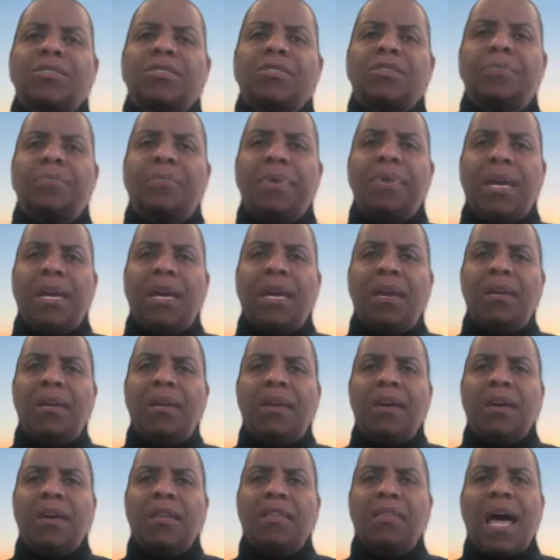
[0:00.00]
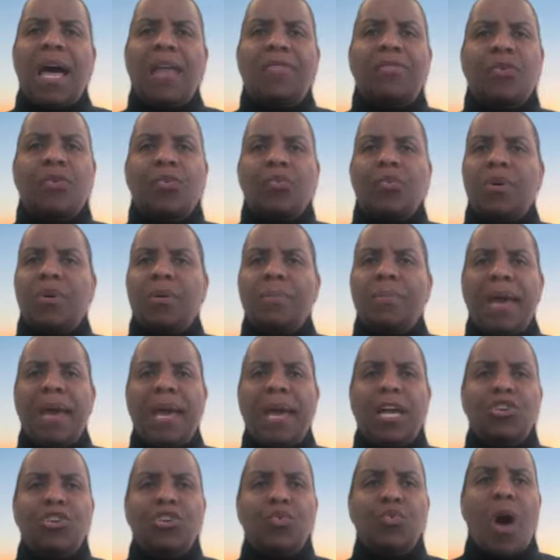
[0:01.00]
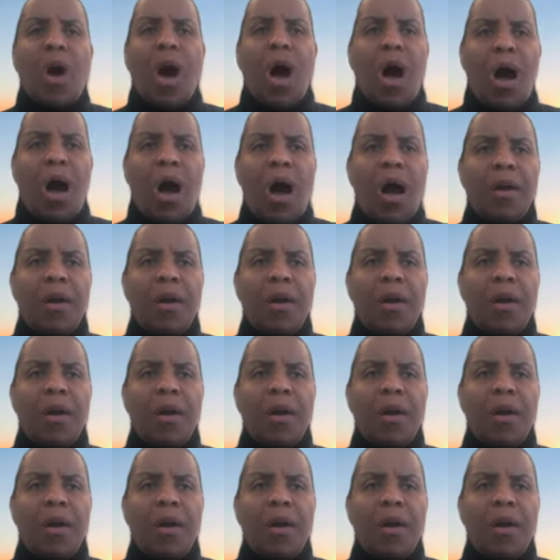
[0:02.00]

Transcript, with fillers: to be, not the real man you are.